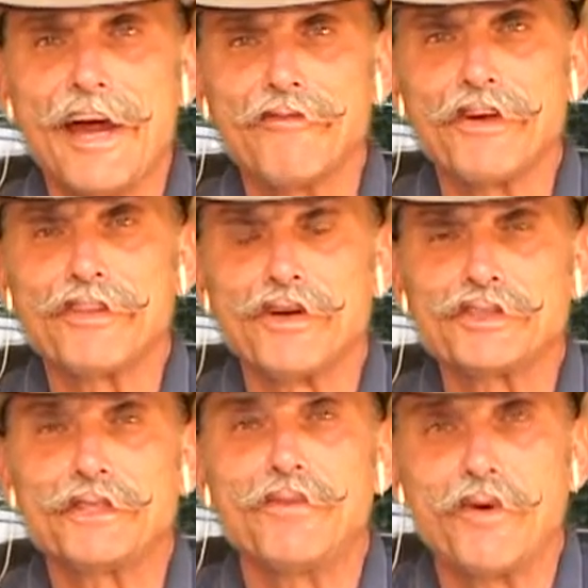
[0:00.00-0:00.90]
Every
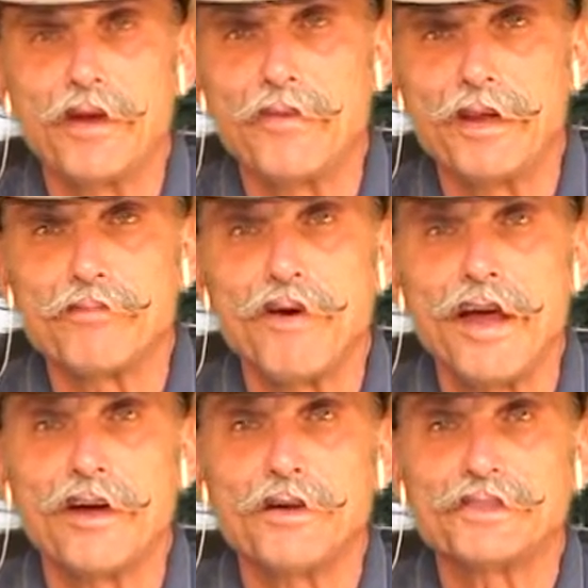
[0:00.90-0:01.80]
Thursday morning, we get
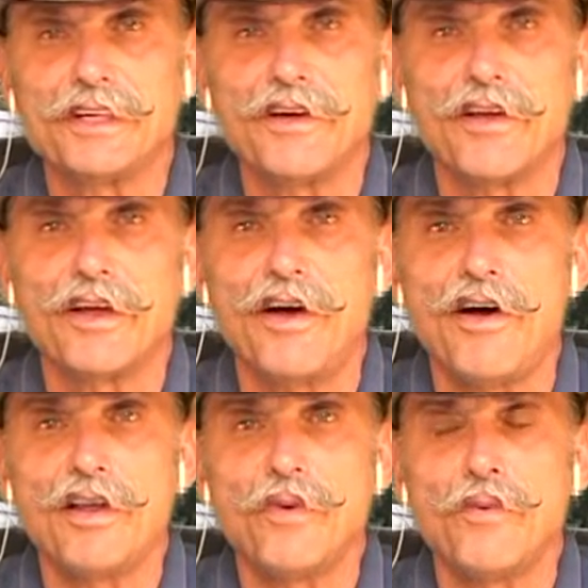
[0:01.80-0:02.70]
Bryan Armstead calling
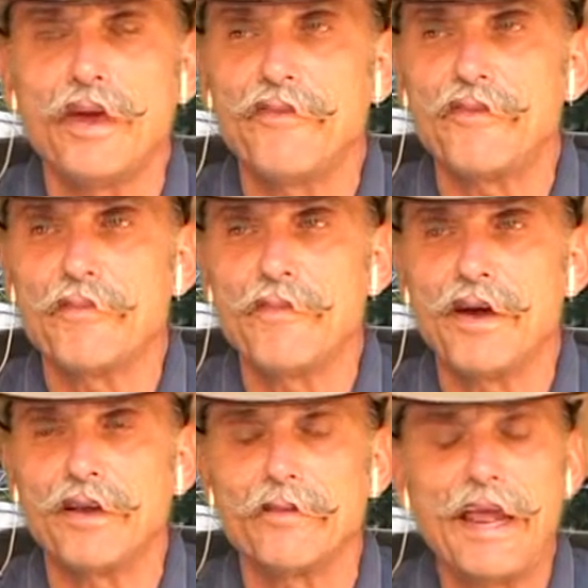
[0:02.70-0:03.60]
all the way from
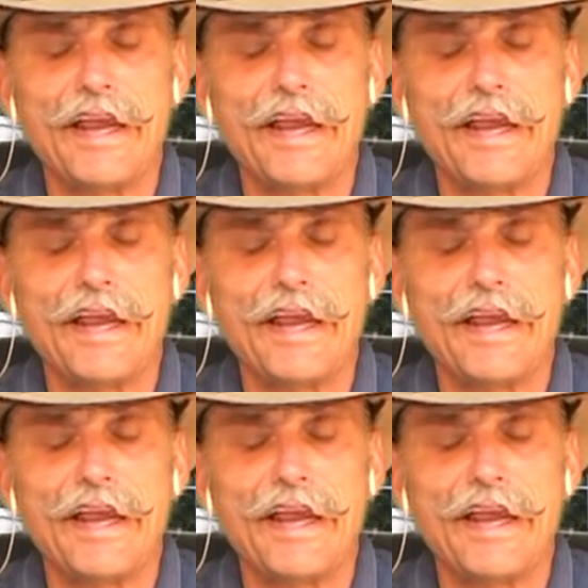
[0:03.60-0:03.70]
Maryland.